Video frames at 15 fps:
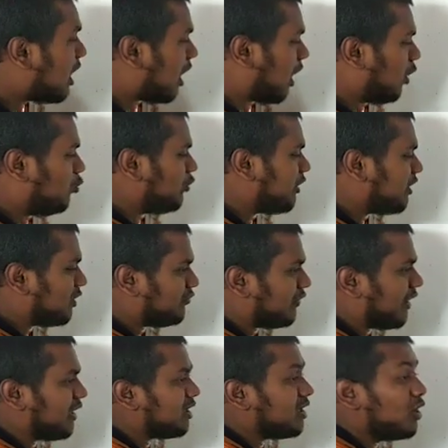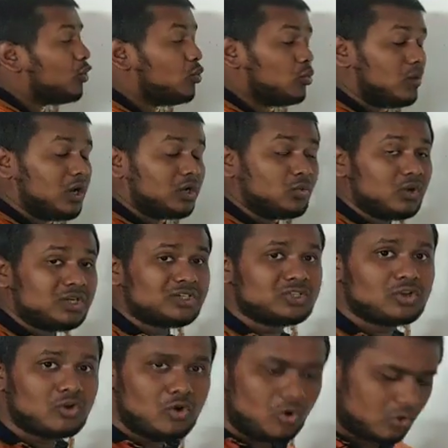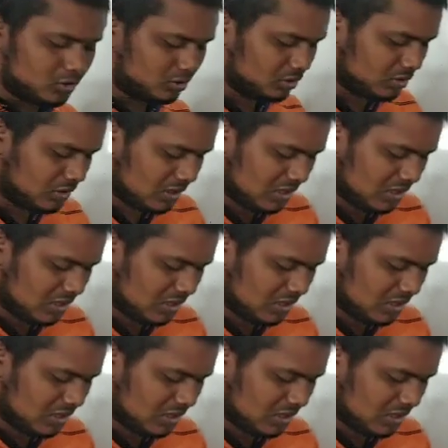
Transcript: how we define 1 watt, or